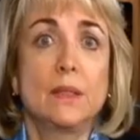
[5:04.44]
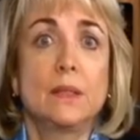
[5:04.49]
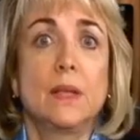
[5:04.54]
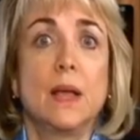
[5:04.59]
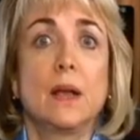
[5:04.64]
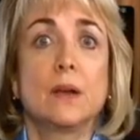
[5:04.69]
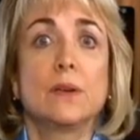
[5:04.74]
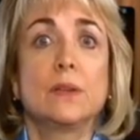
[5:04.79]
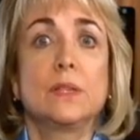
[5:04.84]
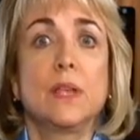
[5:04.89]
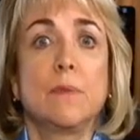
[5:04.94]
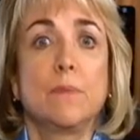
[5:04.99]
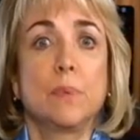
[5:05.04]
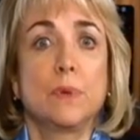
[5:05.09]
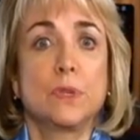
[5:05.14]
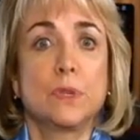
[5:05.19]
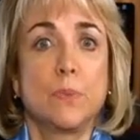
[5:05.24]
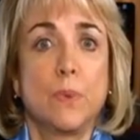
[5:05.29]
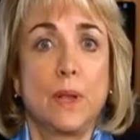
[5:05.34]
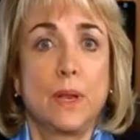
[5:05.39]
doctors have
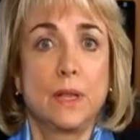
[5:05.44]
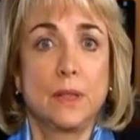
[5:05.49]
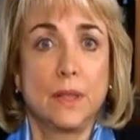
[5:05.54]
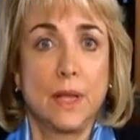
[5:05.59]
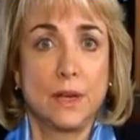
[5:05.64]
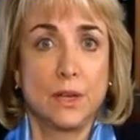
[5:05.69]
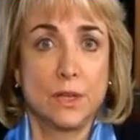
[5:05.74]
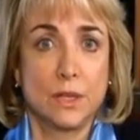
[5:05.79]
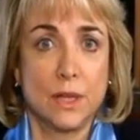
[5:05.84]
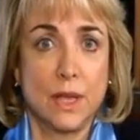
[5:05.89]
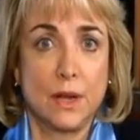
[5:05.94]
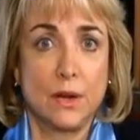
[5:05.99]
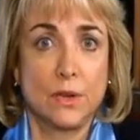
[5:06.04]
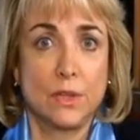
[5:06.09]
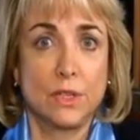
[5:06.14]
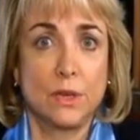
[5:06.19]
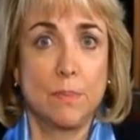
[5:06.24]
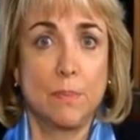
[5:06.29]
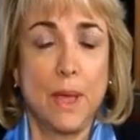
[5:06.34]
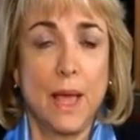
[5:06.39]
persuaded
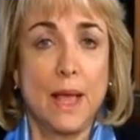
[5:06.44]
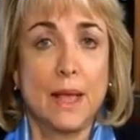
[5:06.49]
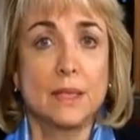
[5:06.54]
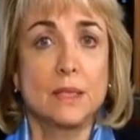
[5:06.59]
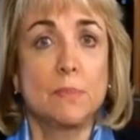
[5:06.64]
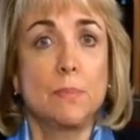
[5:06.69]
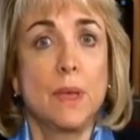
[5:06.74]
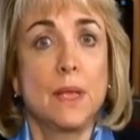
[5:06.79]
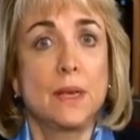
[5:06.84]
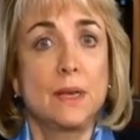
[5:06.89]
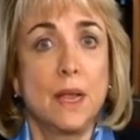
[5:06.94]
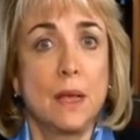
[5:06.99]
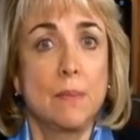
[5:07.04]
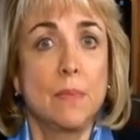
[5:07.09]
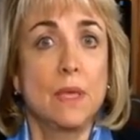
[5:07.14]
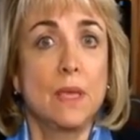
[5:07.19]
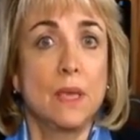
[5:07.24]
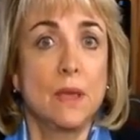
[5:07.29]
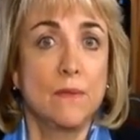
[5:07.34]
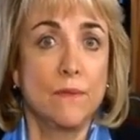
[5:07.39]
legislators to pass
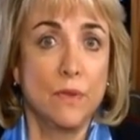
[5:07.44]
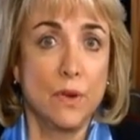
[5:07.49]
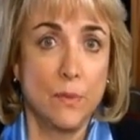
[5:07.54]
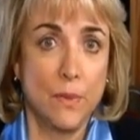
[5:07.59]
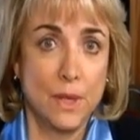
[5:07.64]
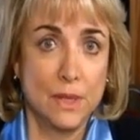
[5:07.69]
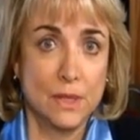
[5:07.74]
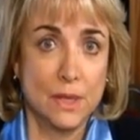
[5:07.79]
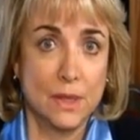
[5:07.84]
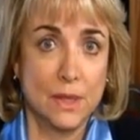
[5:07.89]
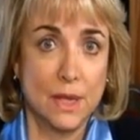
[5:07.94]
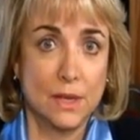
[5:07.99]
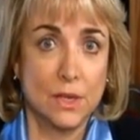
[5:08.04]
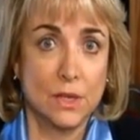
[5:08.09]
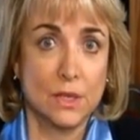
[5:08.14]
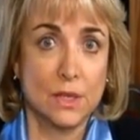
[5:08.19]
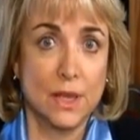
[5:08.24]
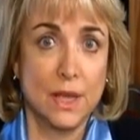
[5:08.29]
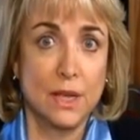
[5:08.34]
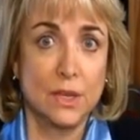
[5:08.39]
pandemic influenza
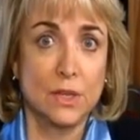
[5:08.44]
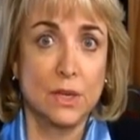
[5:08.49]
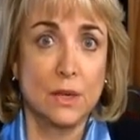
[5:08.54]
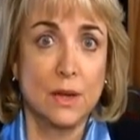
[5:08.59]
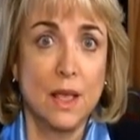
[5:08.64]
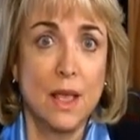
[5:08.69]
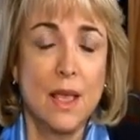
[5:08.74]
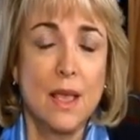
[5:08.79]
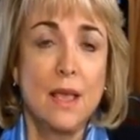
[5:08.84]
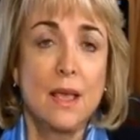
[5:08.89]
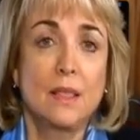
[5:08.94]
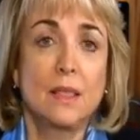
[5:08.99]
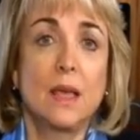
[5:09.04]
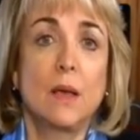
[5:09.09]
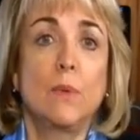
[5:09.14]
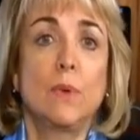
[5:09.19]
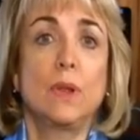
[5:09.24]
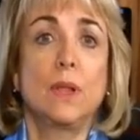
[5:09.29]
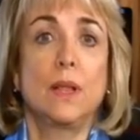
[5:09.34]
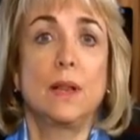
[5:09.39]
legislation
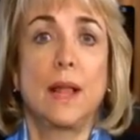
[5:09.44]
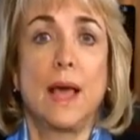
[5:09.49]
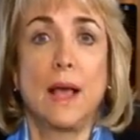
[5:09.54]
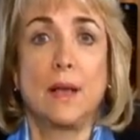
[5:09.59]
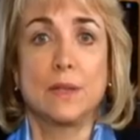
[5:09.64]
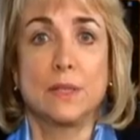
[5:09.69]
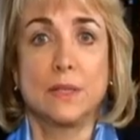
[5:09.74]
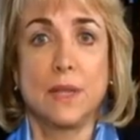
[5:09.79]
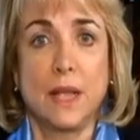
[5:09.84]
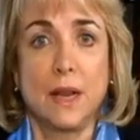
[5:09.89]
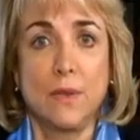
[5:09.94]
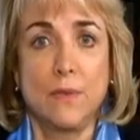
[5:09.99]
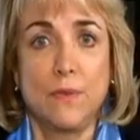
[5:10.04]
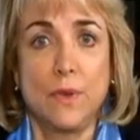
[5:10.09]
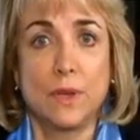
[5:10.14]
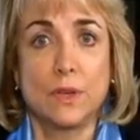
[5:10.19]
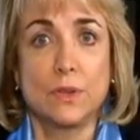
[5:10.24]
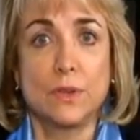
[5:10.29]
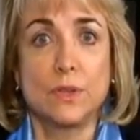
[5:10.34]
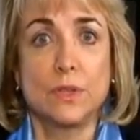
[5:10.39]
that will allow state
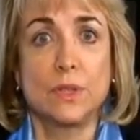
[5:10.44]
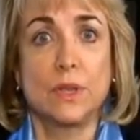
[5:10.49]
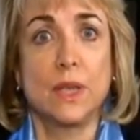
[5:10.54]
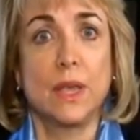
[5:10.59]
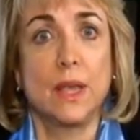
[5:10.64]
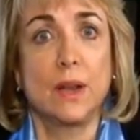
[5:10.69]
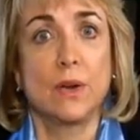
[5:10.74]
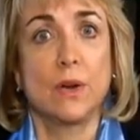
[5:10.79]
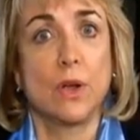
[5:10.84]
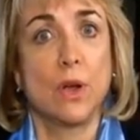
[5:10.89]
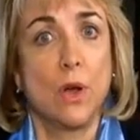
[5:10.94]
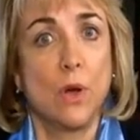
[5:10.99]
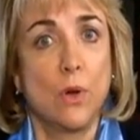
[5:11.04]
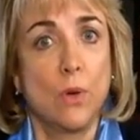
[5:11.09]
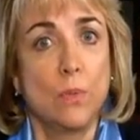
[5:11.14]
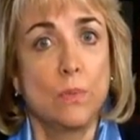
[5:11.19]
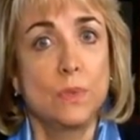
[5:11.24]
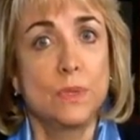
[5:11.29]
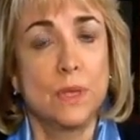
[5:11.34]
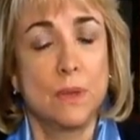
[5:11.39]
officials to enter
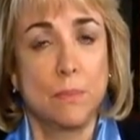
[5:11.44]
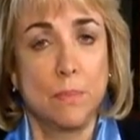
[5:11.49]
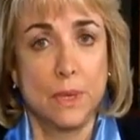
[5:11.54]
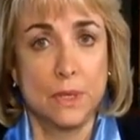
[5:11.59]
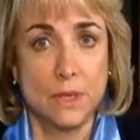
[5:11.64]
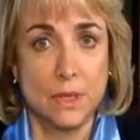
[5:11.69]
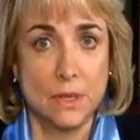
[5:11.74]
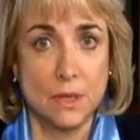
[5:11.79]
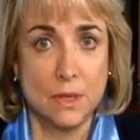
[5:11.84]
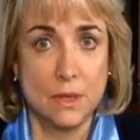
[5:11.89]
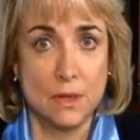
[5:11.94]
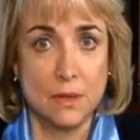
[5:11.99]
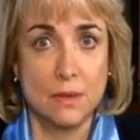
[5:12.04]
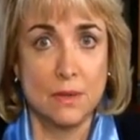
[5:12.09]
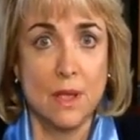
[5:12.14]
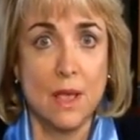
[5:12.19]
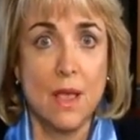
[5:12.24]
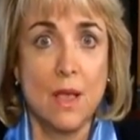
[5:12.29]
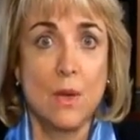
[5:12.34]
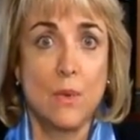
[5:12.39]
homes and
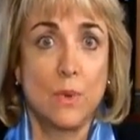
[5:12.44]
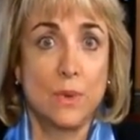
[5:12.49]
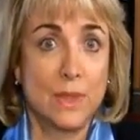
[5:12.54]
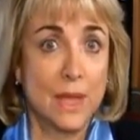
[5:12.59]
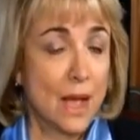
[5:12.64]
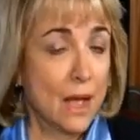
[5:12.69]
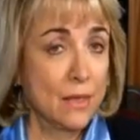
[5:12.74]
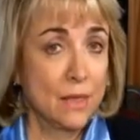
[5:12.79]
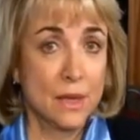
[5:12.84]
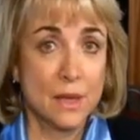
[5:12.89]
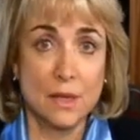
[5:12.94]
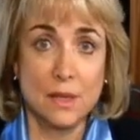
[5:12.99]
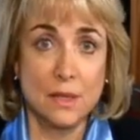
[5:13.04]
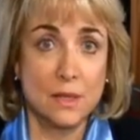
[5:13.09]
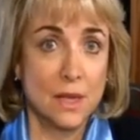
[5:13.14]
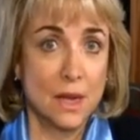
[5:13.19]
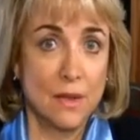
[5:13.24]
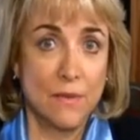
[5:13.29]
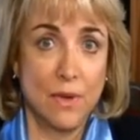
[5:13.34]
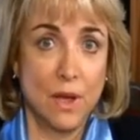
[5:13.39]
businesses without the
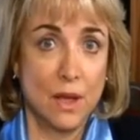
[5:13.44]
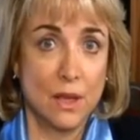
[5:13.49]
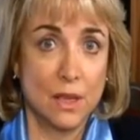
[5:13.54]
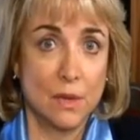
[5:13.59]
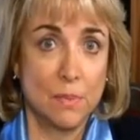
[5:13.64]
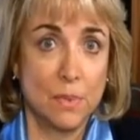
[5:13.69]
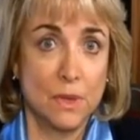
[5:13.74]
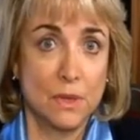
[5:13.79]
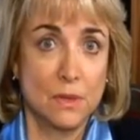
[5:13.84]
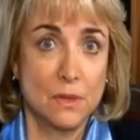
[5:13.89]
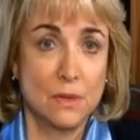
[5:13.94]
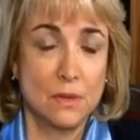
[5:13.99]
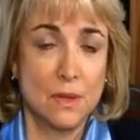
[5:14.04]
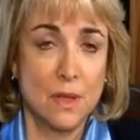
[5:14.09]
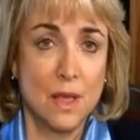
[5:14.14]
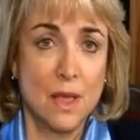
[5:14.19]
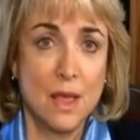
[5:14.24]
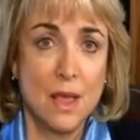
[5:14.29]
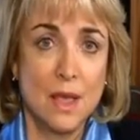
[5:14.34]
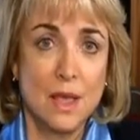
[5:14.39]
consent of occupants,
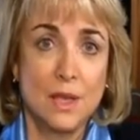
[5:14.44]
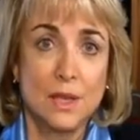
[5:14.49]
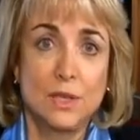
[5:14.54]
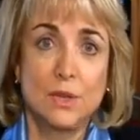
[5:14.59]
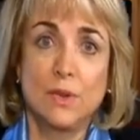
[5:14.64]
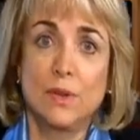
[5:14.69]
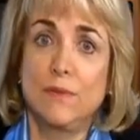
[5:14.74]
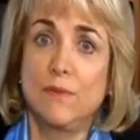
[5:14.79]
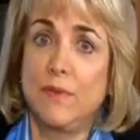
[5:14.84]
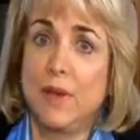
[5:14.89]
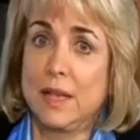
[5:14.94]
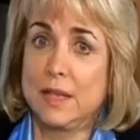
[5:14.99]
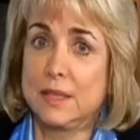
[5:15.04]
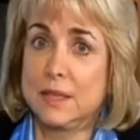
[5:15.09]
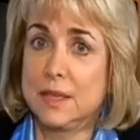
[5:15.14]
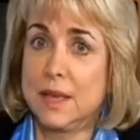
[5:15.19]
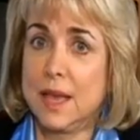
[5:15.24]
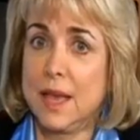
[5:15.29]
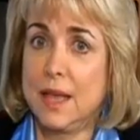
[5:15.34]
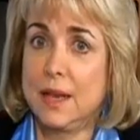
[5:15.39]
to
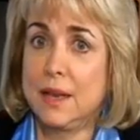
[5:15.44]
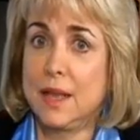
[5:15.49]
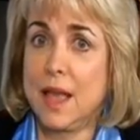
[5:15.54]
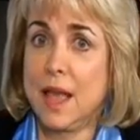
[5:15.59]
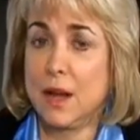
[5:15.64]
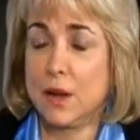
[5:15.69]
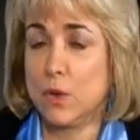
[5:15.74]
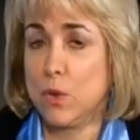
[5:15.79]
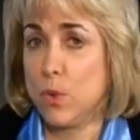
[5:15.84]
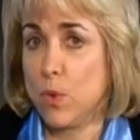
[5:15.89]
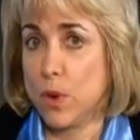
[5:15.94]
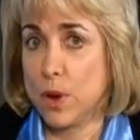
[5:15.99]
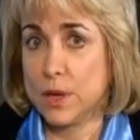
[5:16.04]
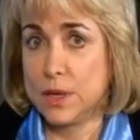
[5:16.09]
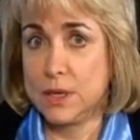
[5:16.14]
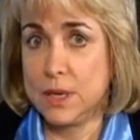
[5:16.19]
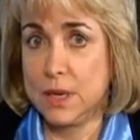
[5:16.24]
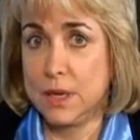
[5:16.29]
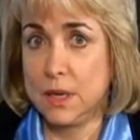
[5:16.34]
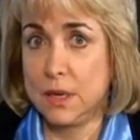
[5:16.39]
investigate and
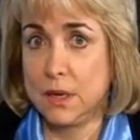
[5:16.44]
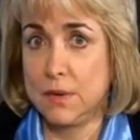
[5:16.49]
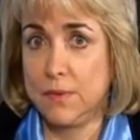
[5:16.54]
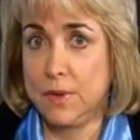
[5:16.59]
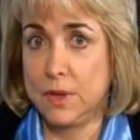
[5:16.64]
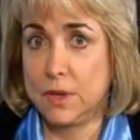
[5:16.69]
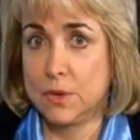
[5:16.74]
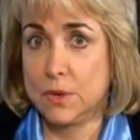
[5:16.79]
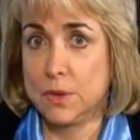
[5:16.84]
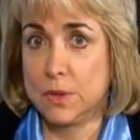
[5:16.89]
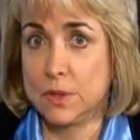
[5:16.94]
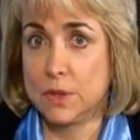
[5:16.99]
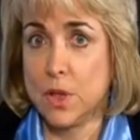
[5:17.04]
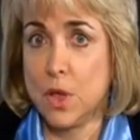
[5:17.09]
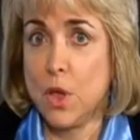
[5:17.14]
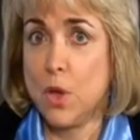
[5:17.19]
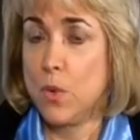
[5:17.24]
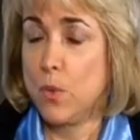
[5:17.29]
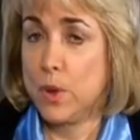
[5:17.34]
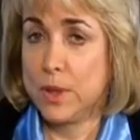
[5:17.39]
quarantine individuals
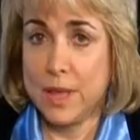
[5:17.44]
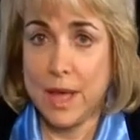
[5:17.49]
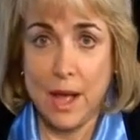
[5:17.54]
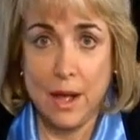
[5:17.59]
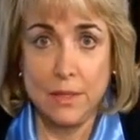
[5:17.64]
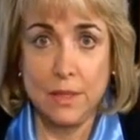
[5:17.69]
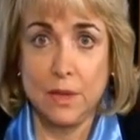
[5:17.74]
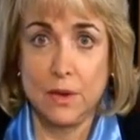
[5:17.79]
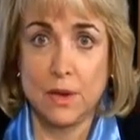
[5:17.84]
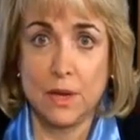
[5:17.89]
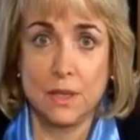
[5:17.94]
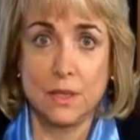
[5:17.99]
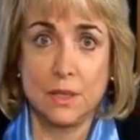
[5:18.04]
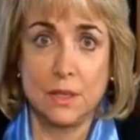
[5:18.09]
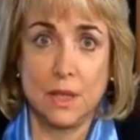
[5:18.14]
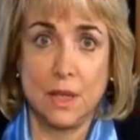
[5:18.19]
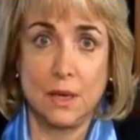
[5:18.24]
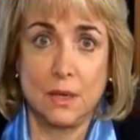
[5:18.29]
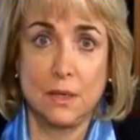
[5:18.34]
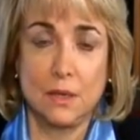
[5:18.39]
without their
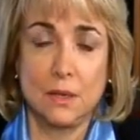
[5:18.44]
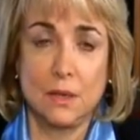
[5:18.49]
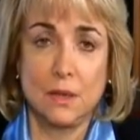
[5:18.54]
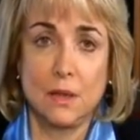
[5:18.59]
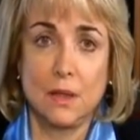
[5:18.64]
consent,